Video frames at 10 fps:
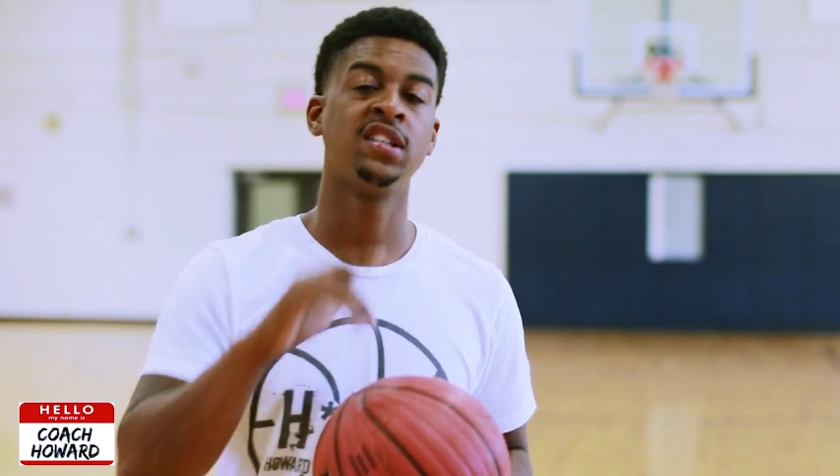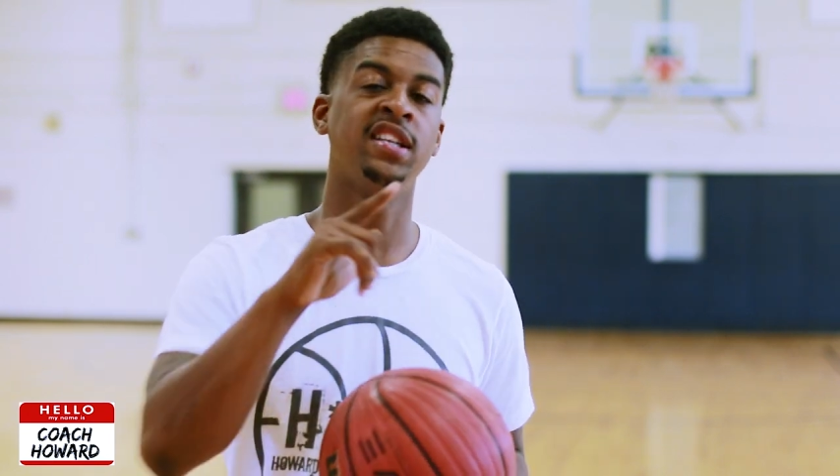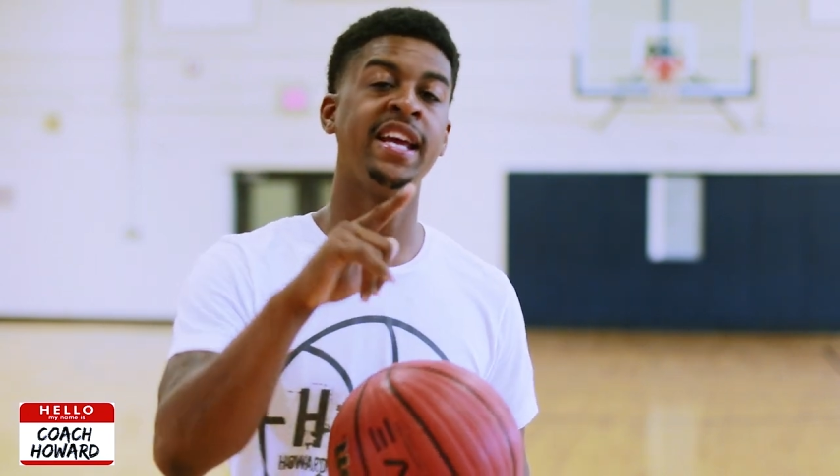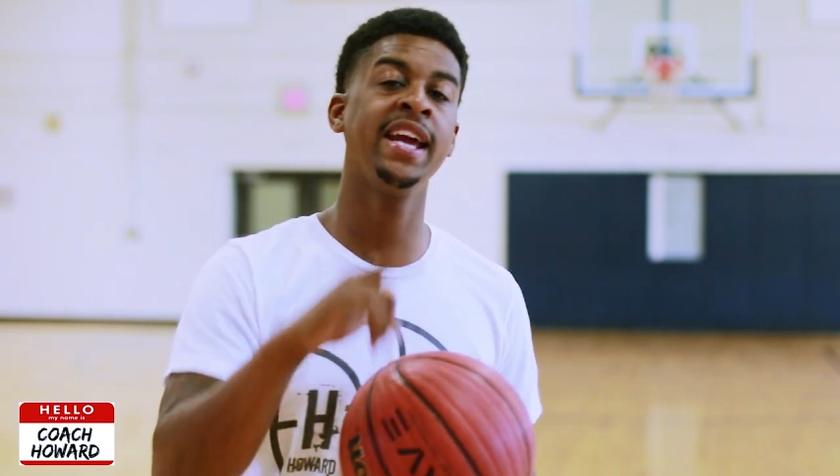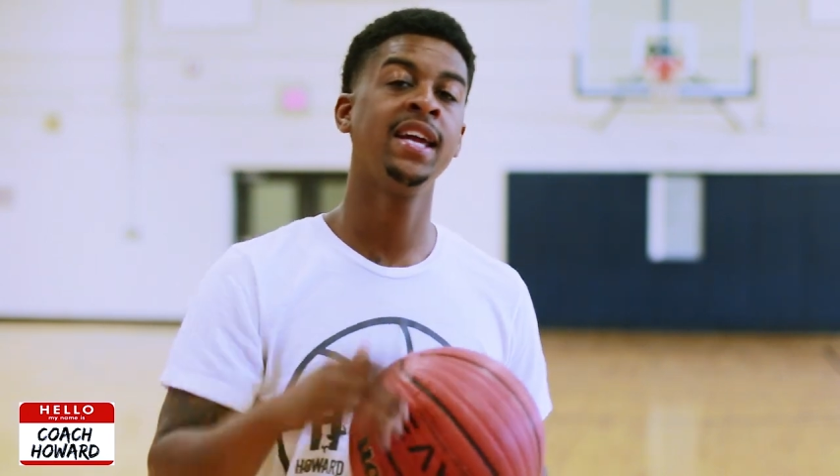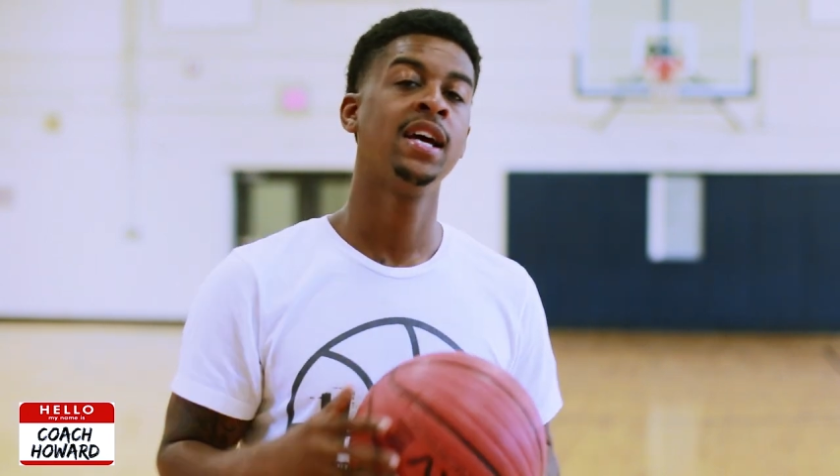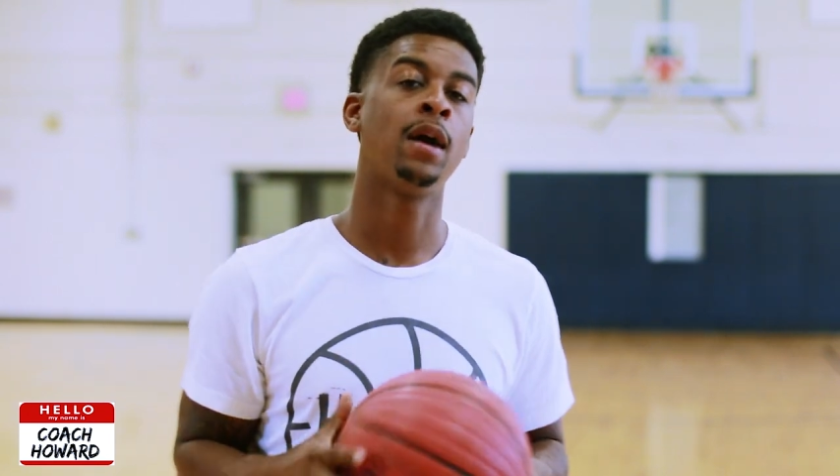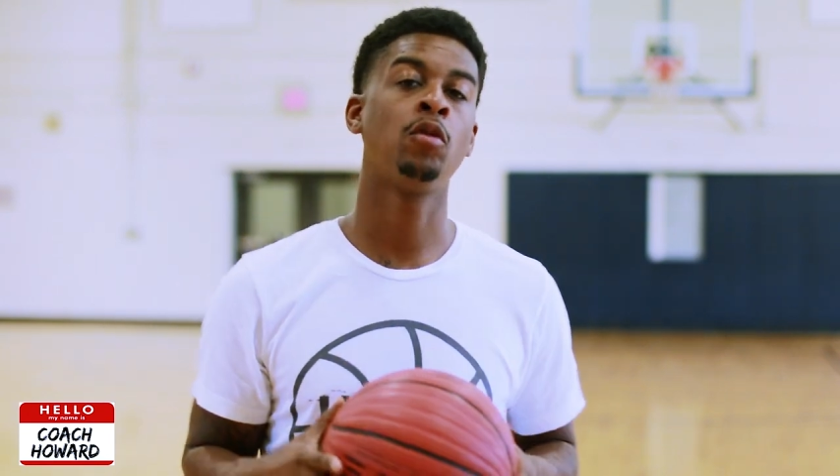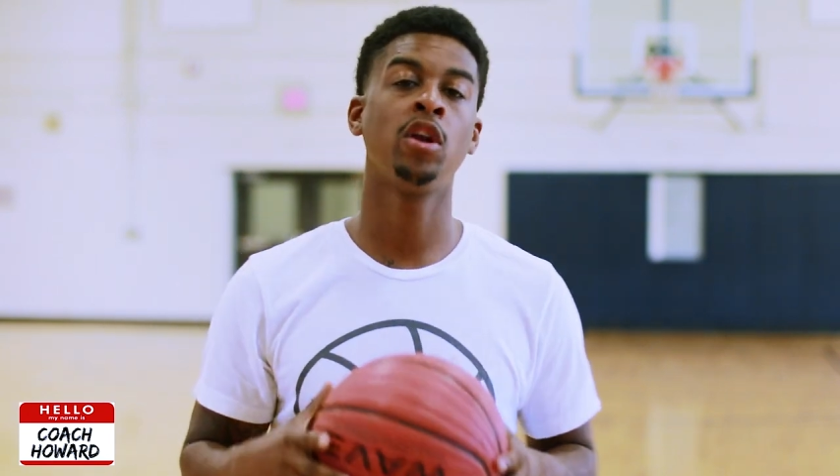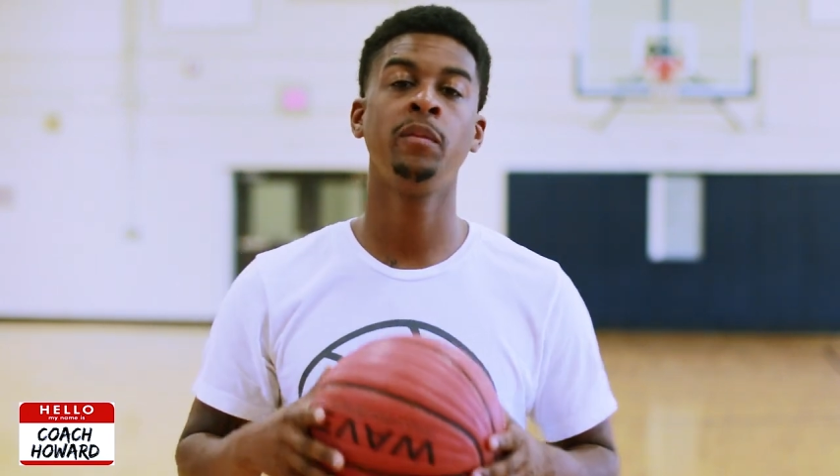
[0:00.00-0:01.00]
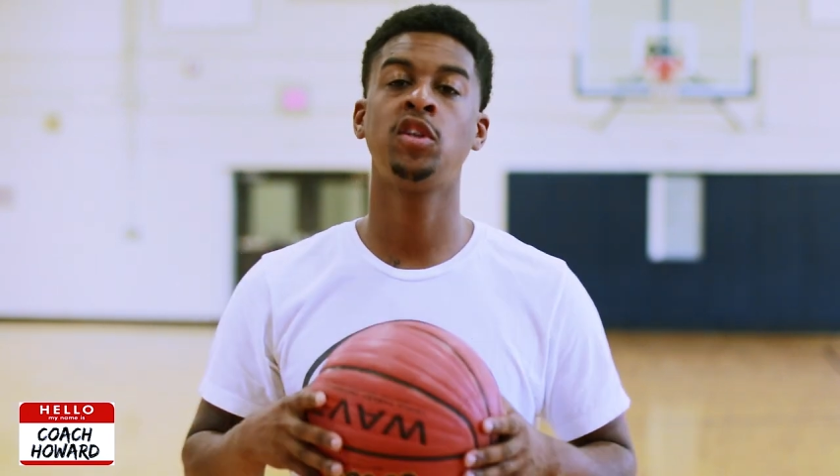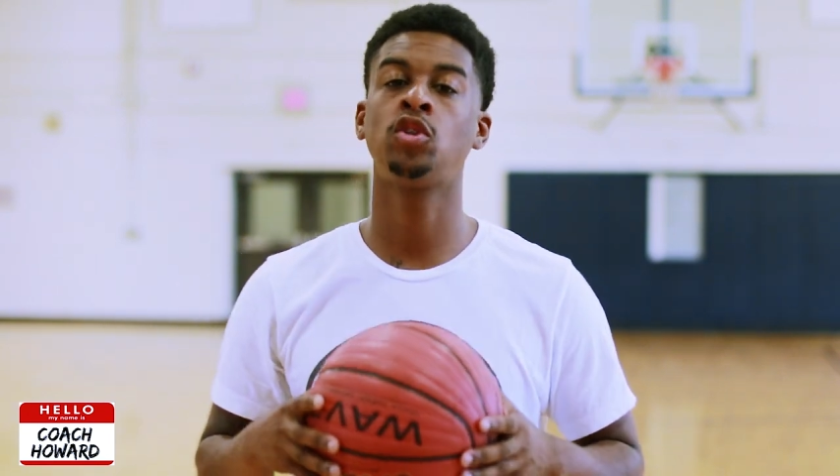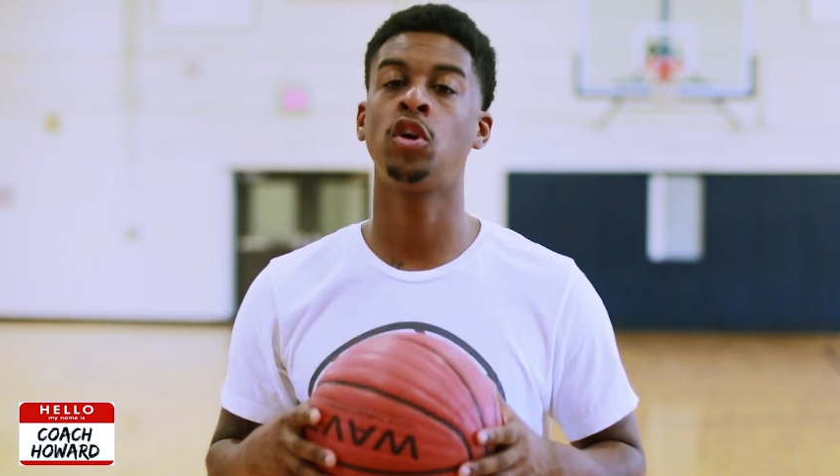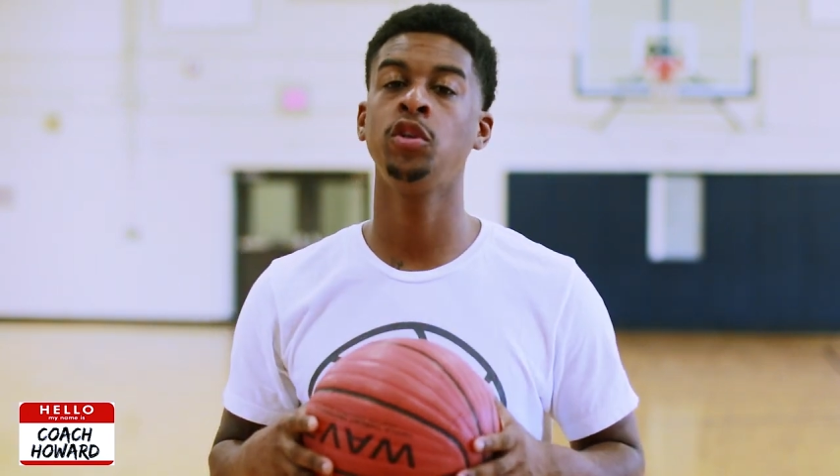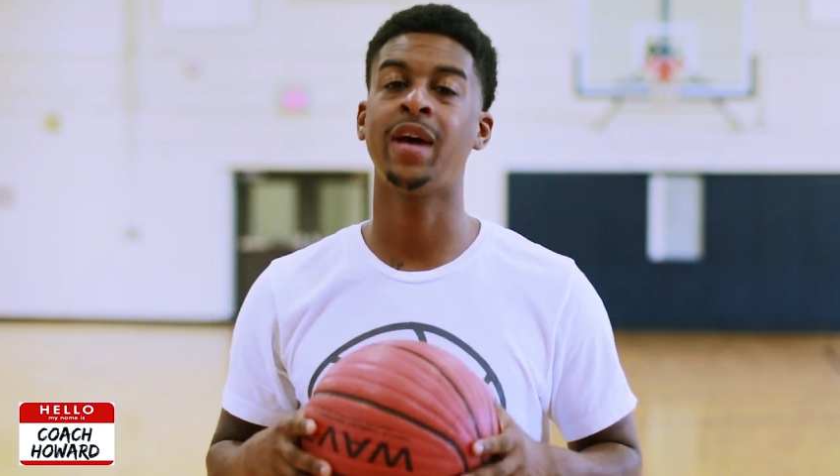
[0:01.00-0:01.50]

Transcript: Today, I'm going to be showing